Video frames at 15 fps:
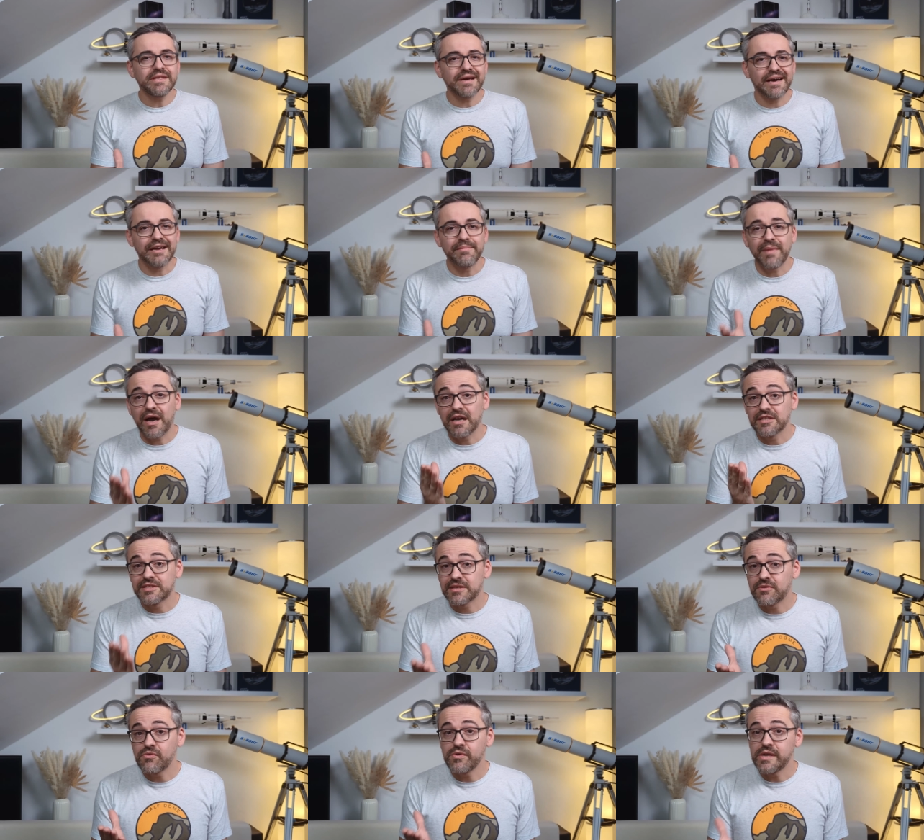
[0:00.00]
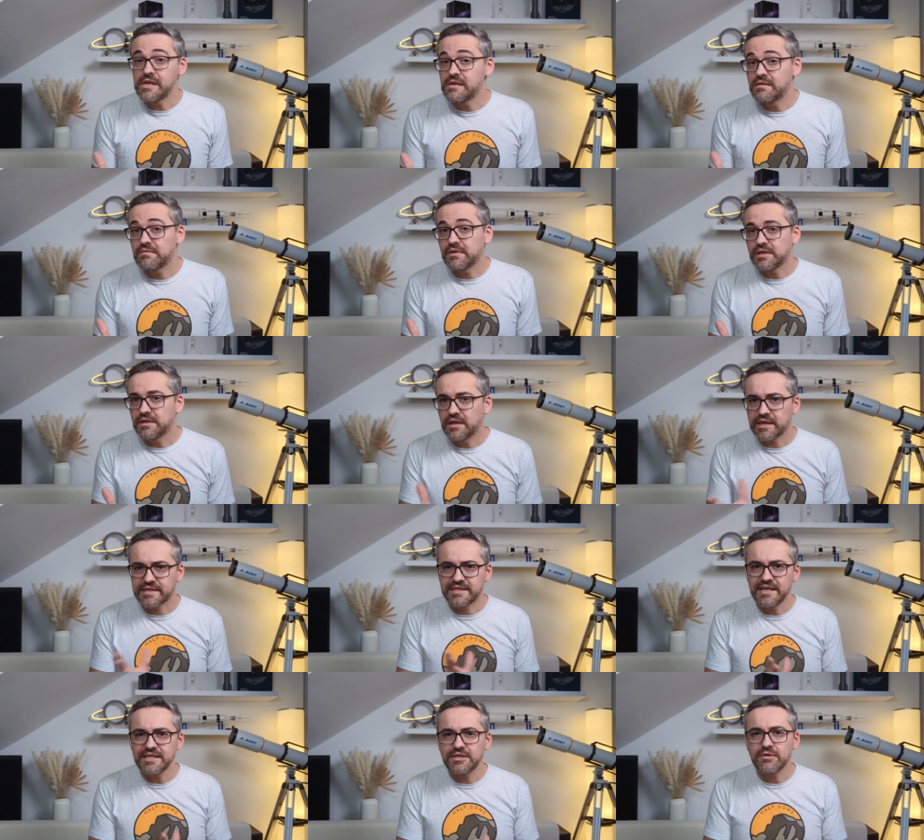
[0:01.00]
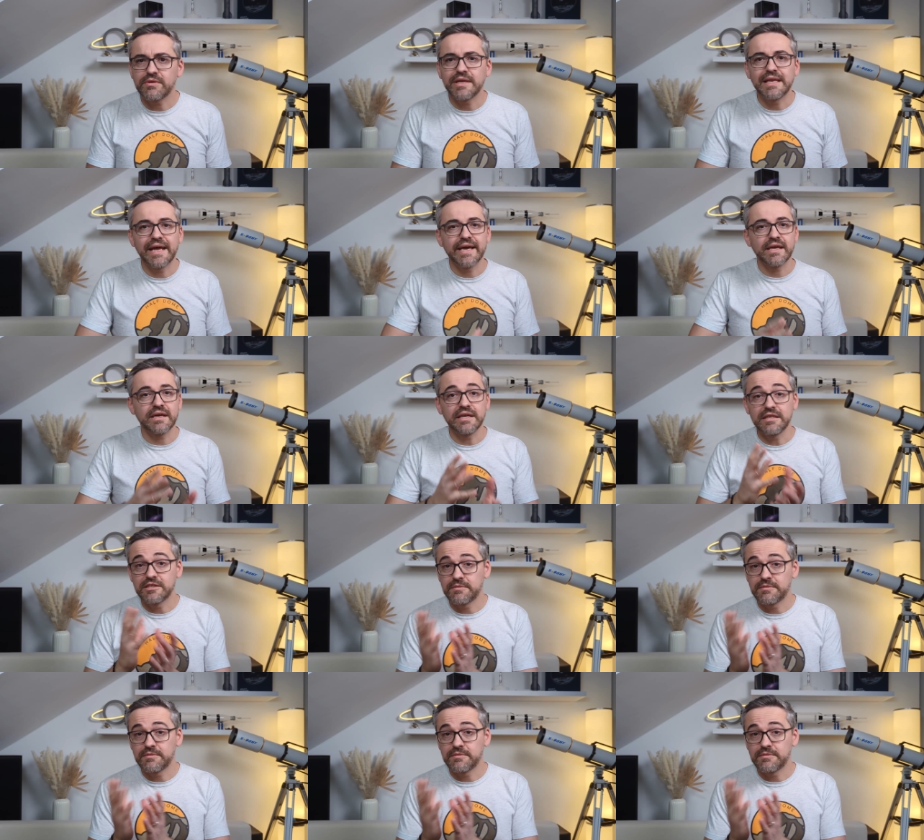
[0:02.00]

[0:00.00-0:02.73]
time I screw in an accessory like a